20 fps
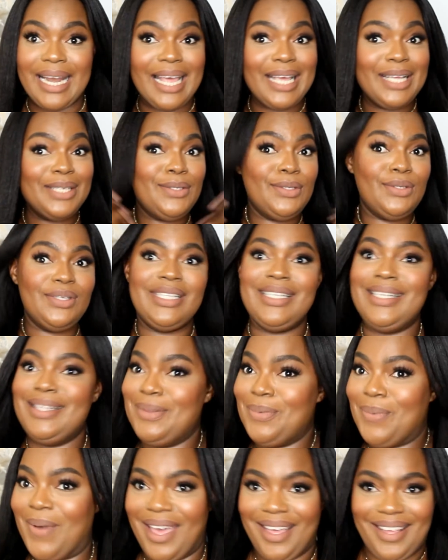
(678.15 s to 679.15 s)
Like, do you see
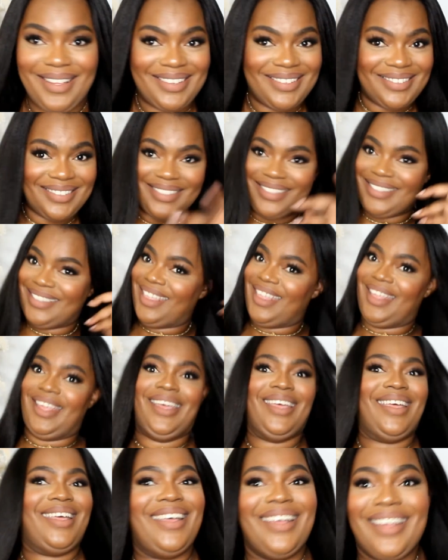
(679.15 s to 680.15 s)
the way
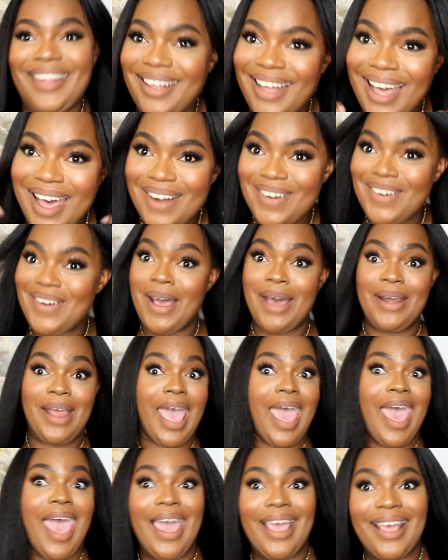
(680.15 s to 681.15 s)
I don't know how
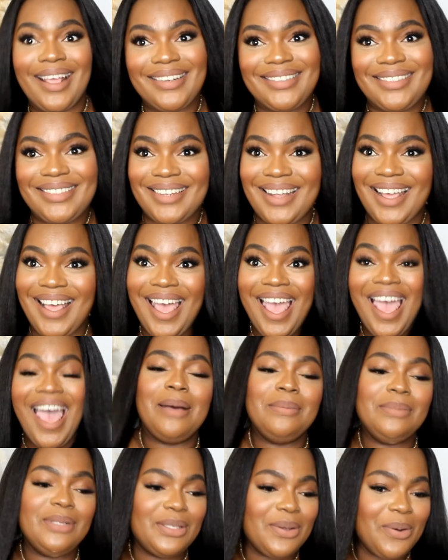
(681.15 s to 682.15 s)
to act?
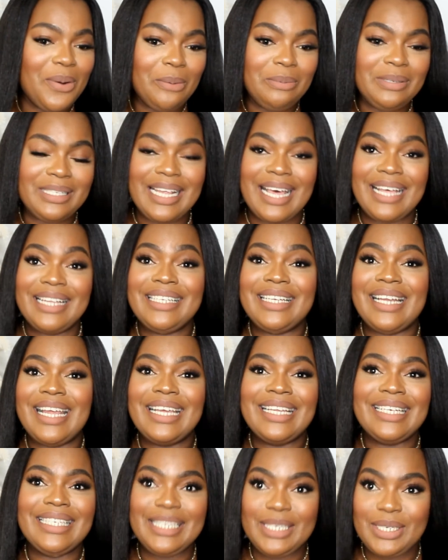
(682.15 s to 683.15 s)
I'm so obsessed.
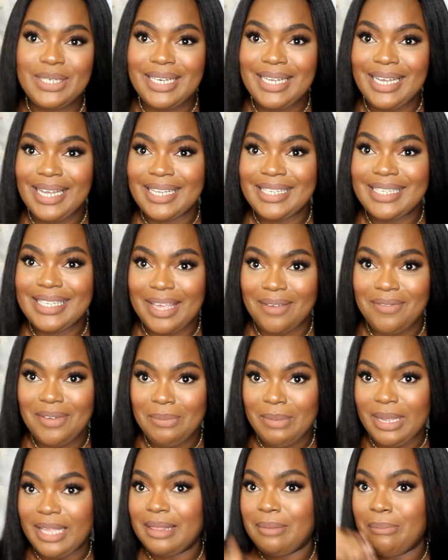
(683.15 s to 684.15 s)
Like, literally it's
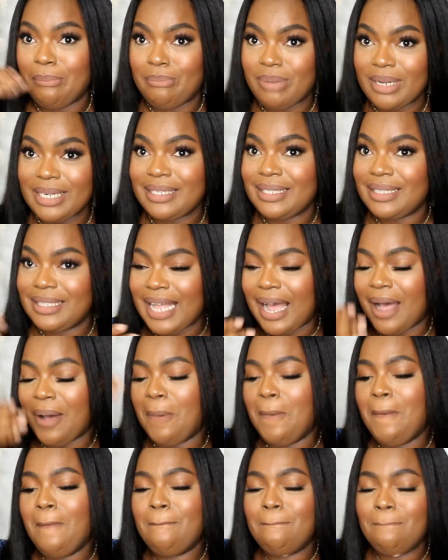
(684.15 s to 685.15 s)
giving me the bust
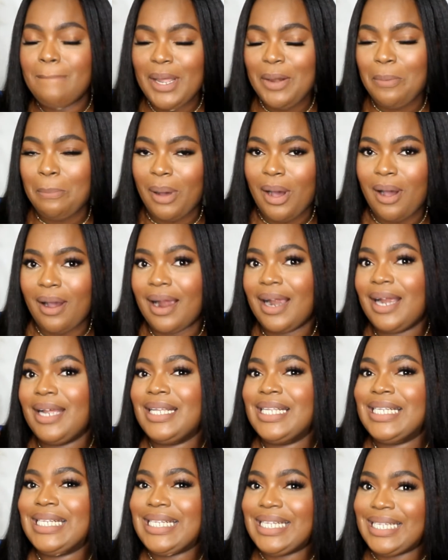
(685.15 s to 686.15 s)
down middle part
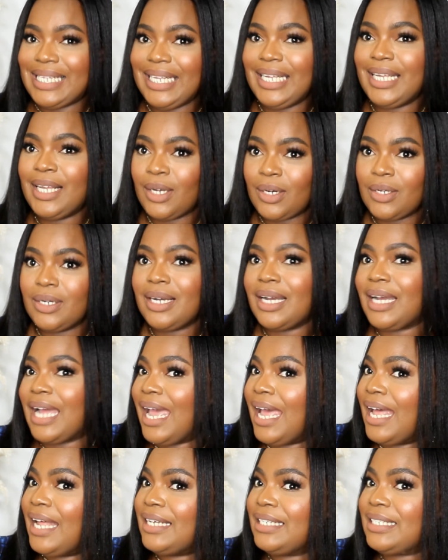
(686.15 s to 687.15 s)
sleek look.
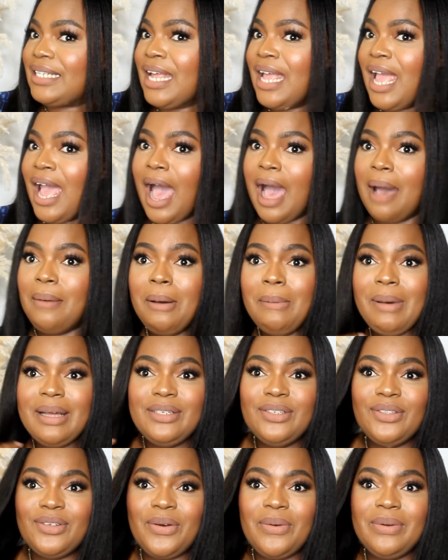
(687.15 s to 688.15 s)
And I'm
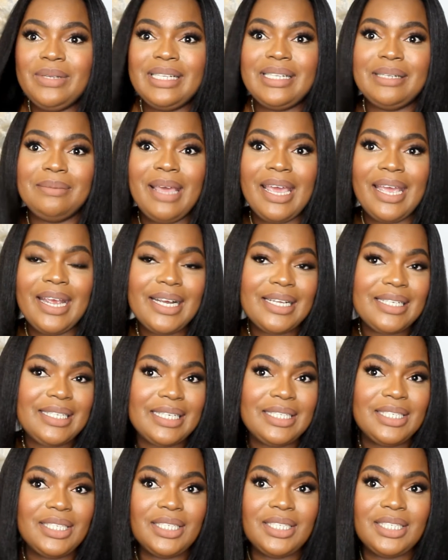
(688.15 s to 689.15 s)
about to throw in some hair
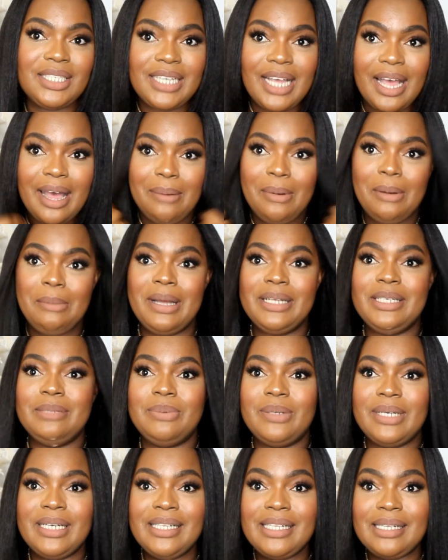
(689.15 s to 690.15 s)
extensions, chat. I'm about to
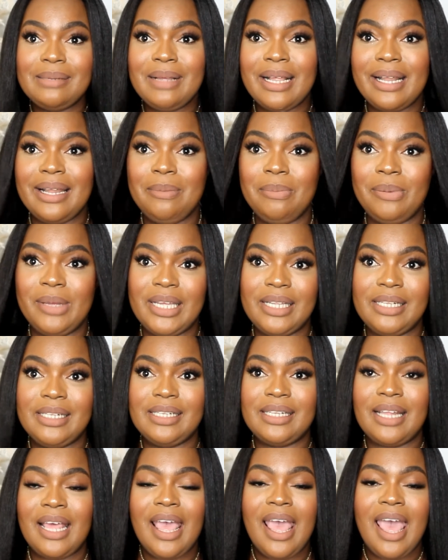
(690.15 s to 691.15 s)
put in some
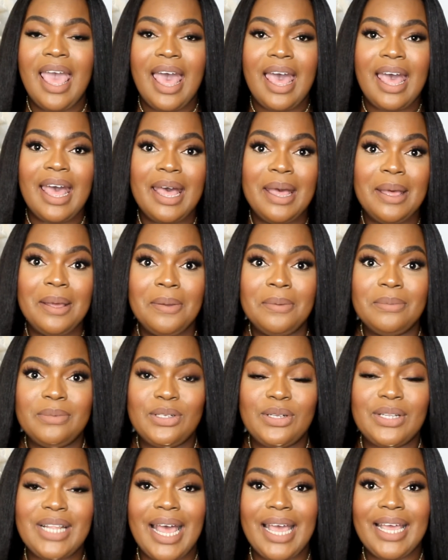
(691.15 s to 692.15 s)
clip-ins
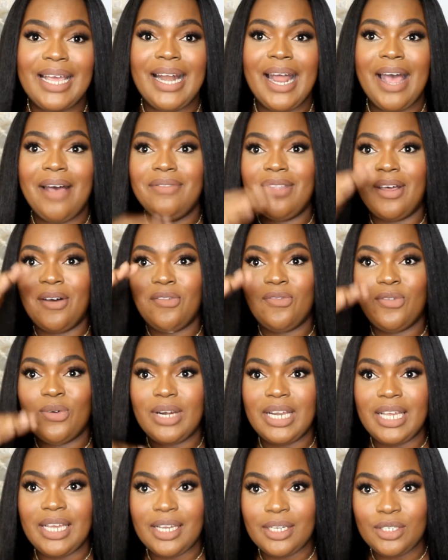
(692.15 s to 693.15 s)
so that I can have that
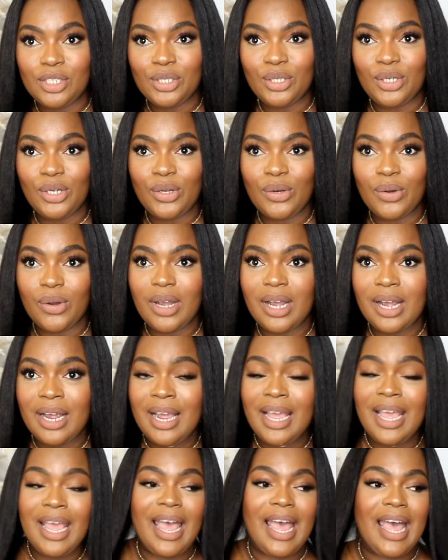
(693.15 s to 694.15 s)
40-inch look,
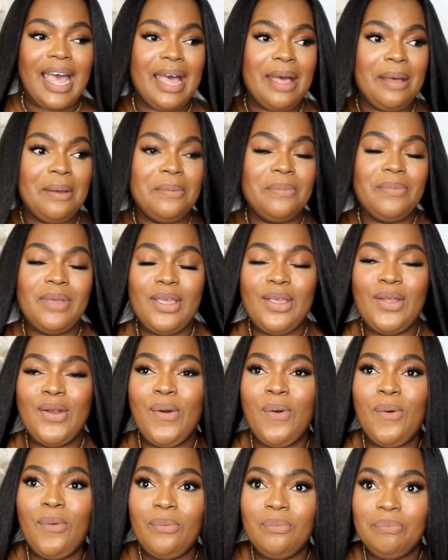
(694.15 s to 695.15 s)
you
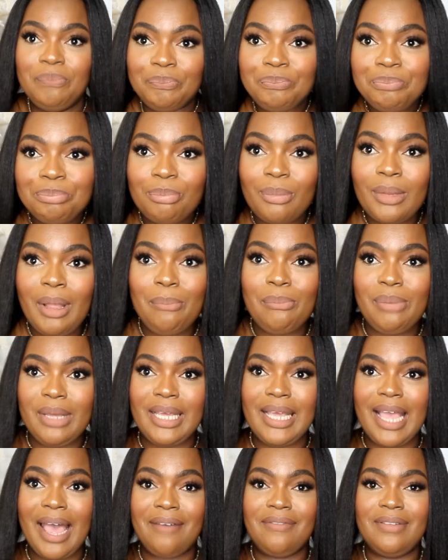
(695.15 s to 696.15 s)
know,
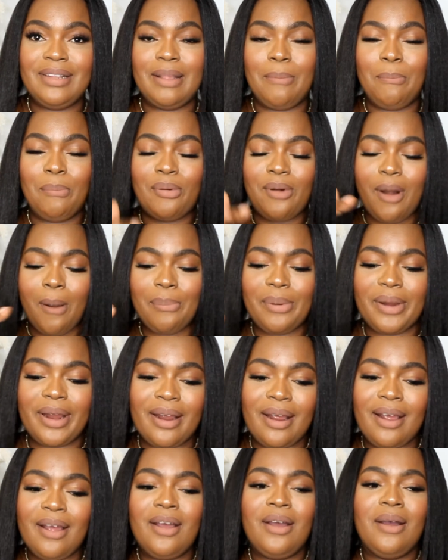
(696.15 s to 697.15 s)
be having the
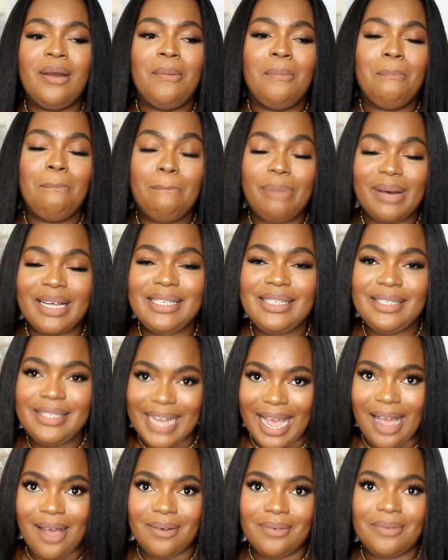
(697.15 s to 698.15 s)
proper bust
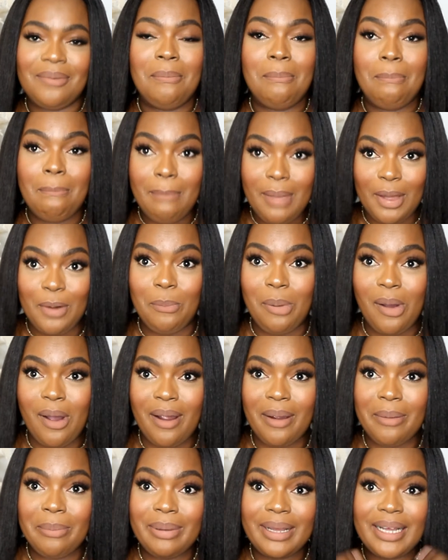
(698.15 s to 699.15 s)
down middle
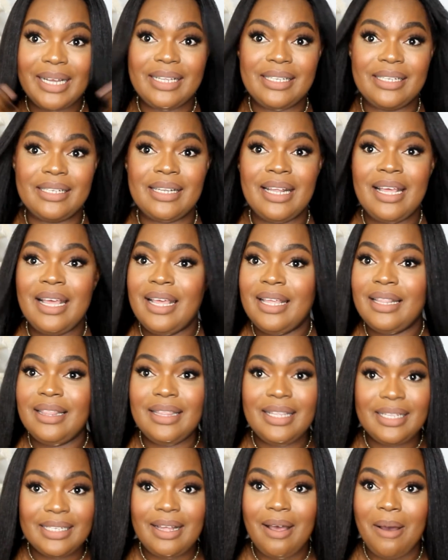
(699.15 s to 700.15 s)
part, because
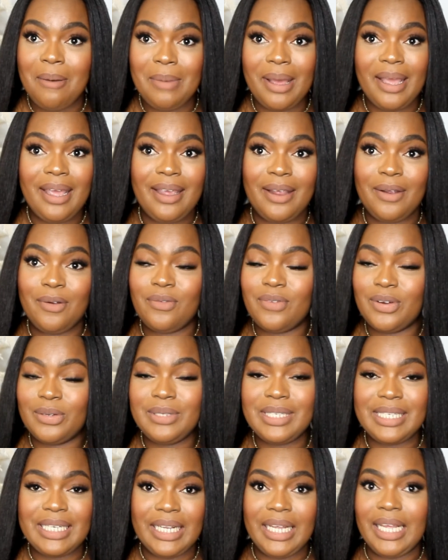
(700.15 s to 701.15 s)
this got my hair real
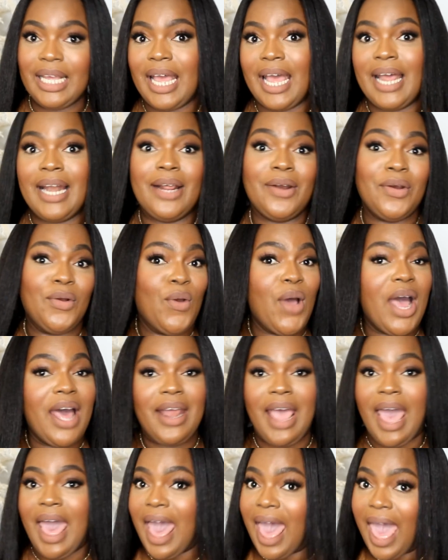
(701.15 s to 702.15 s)
sleek and I don't know how
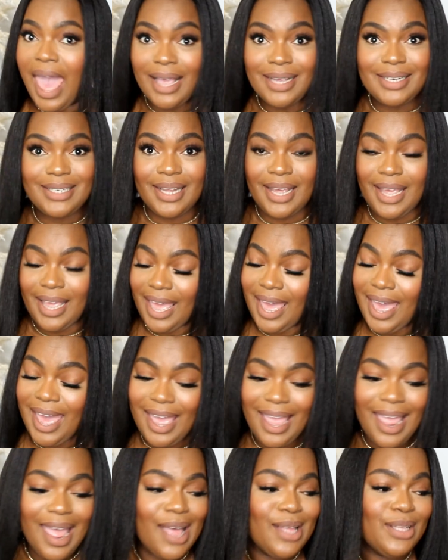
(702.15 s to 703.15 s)
to act,
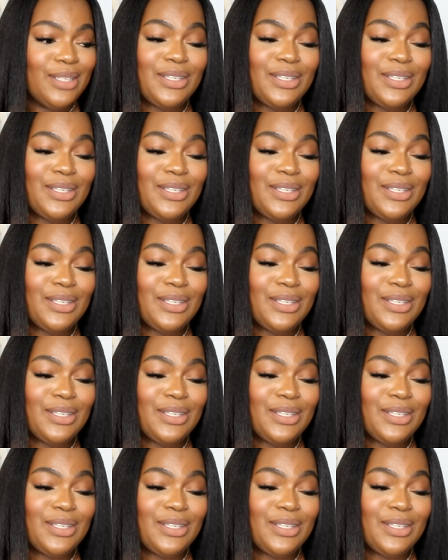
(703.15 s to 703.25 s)
okay?